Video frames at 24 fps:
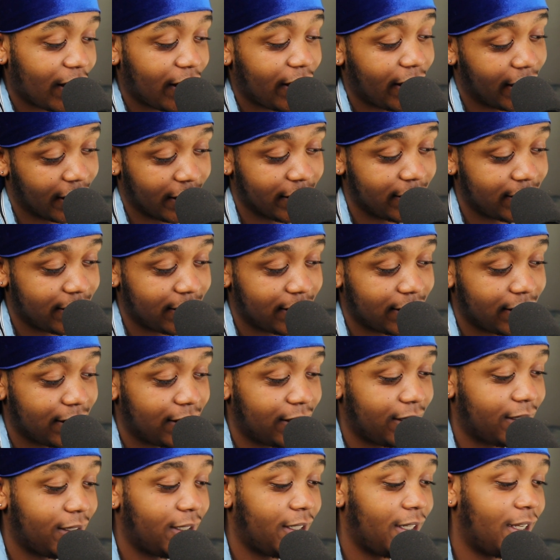Yes.
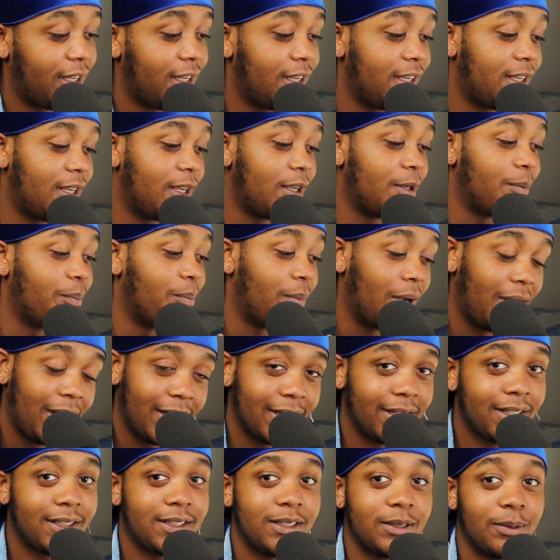
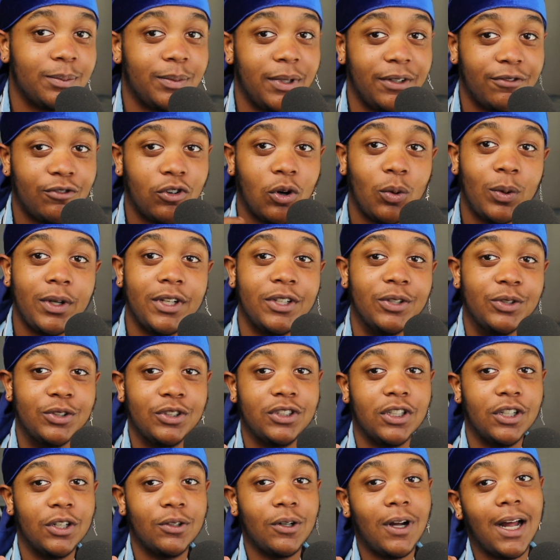But before we do
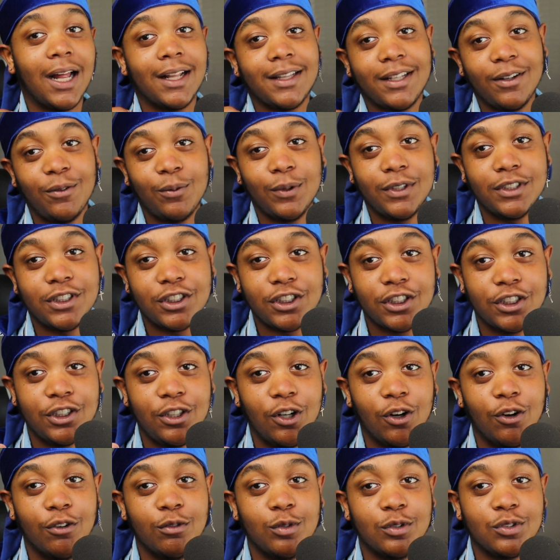so, I think we should
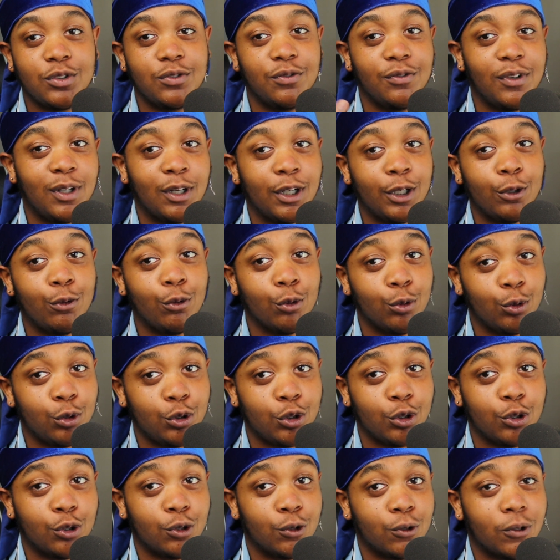go over some very
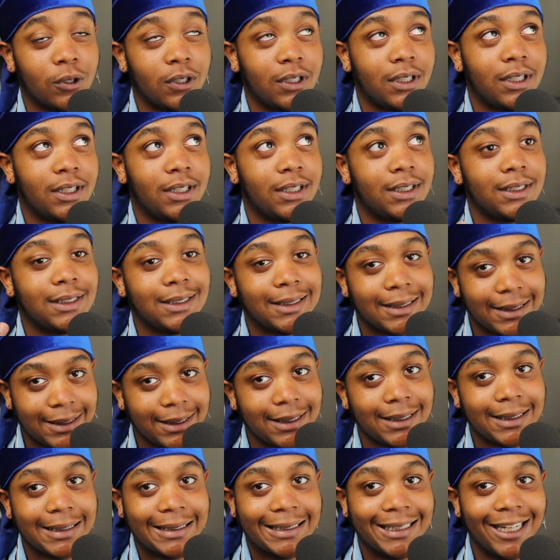crucial
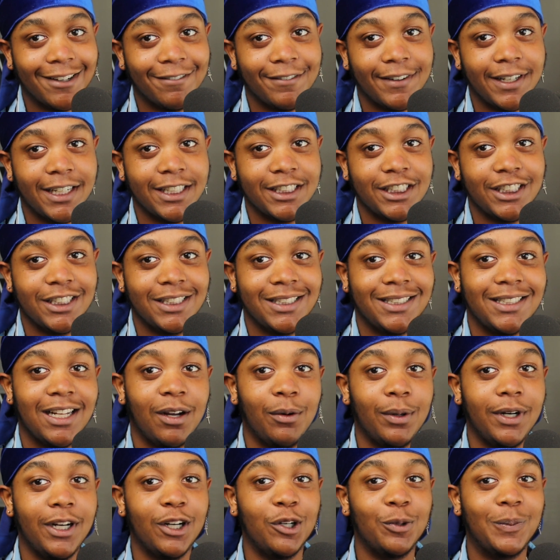definitions that
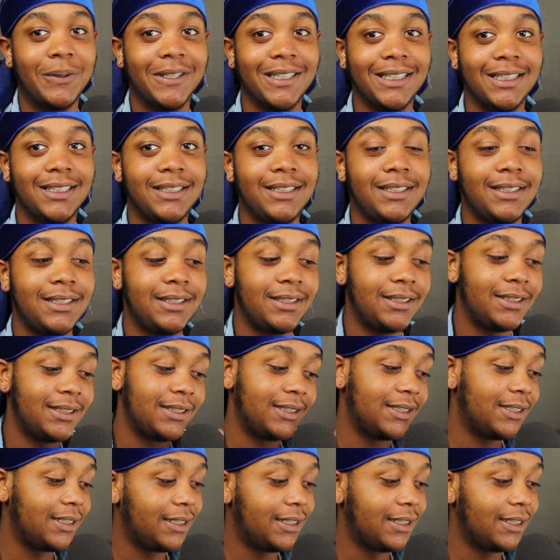would help us